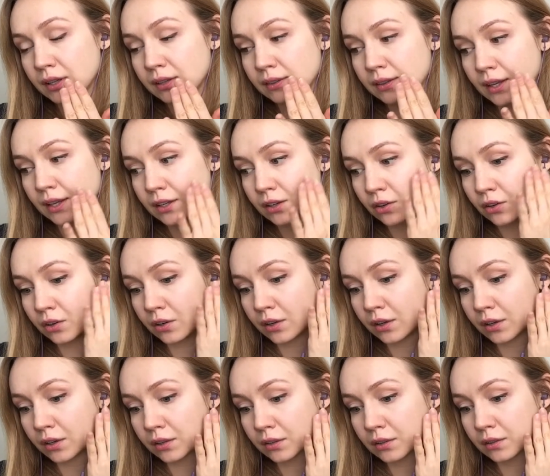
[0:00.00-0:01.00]
that
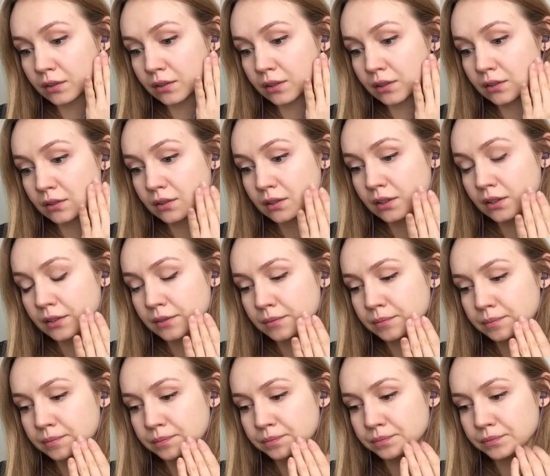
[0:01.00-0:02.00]
are,
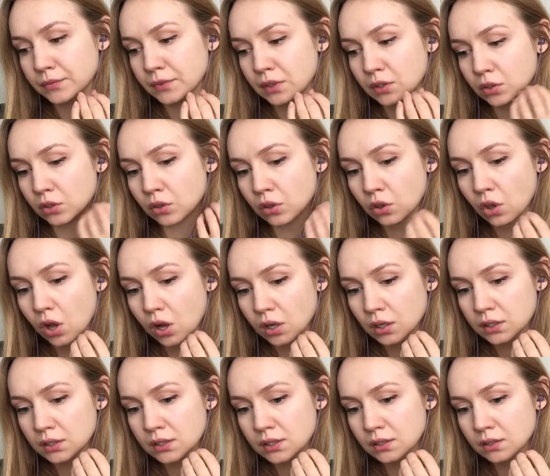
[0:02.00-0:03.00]
they're
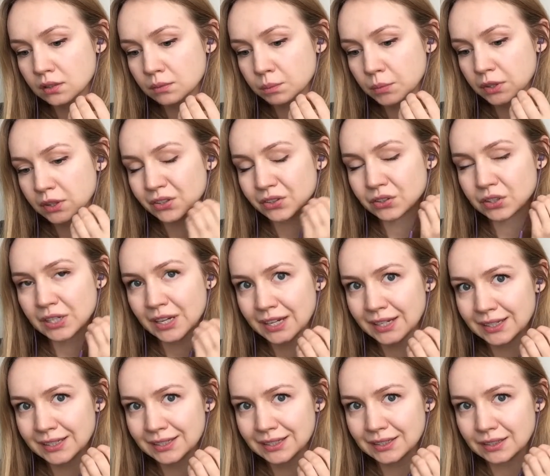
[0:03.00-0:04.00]
clogged, but they're
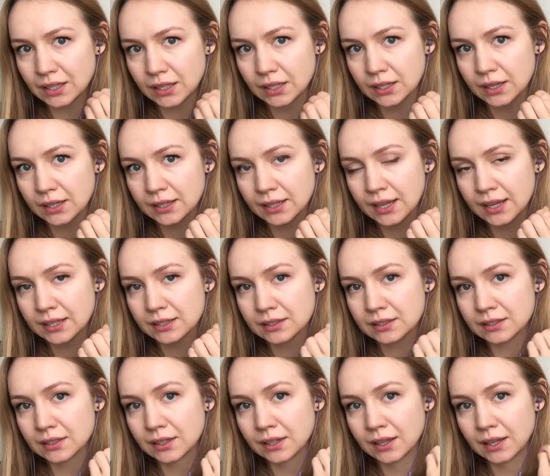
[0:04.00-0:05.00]
tiny. Like, I can't
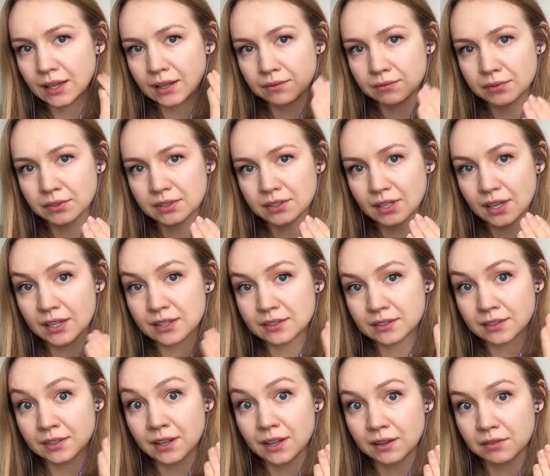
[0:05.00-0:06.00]
emphasize
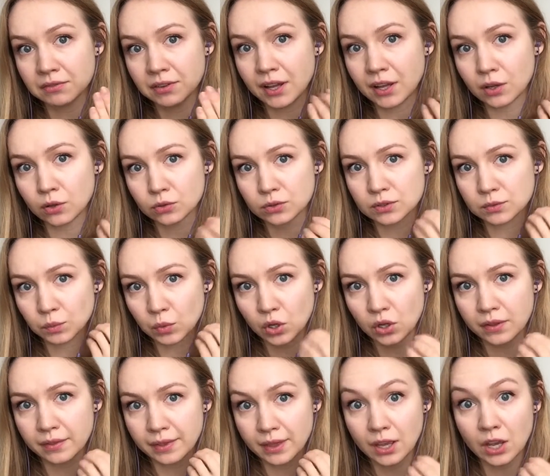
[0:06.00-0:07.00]
enough how
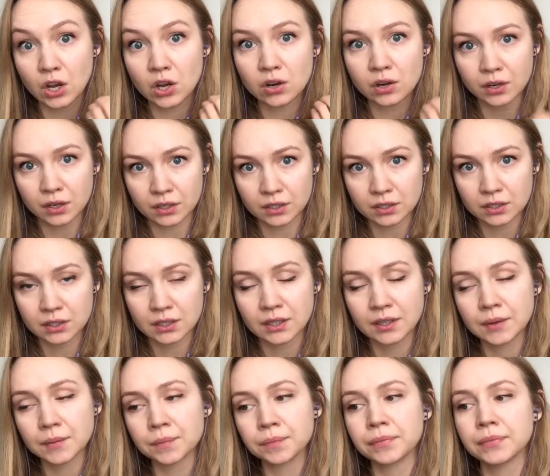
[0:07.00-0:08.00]
small they are.
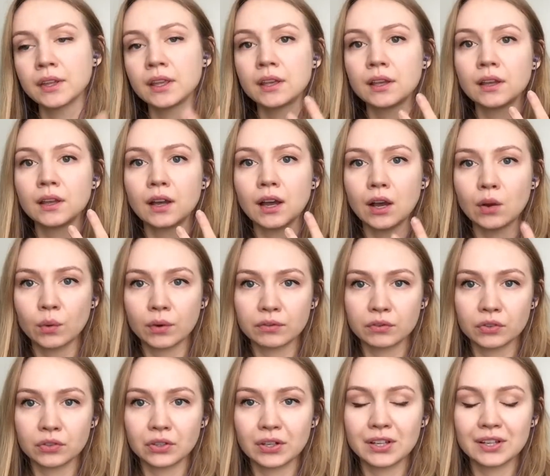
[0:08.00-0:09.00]

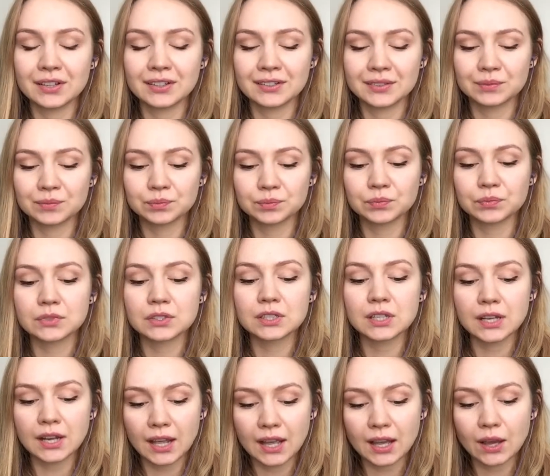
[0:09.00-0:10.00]
However,
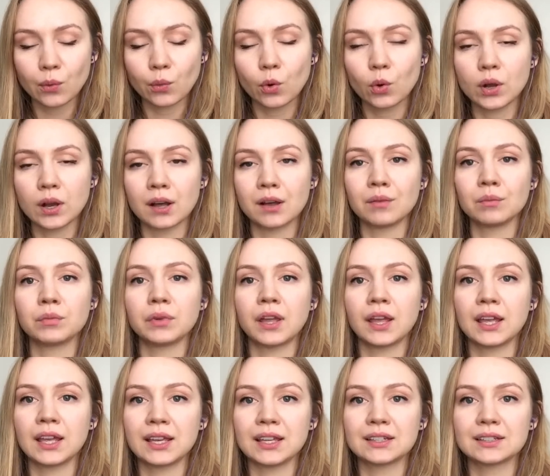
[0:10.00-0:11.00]
today I woke up
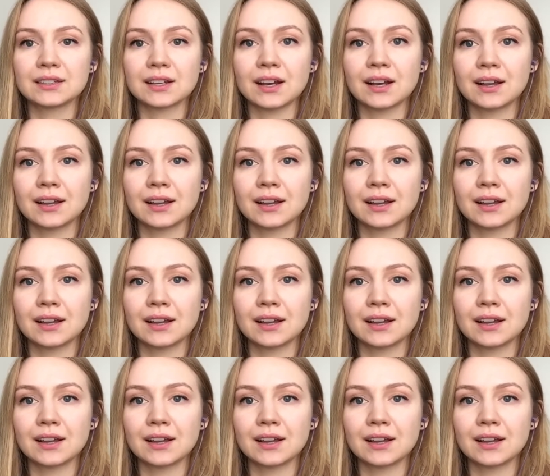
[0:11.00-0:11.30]
and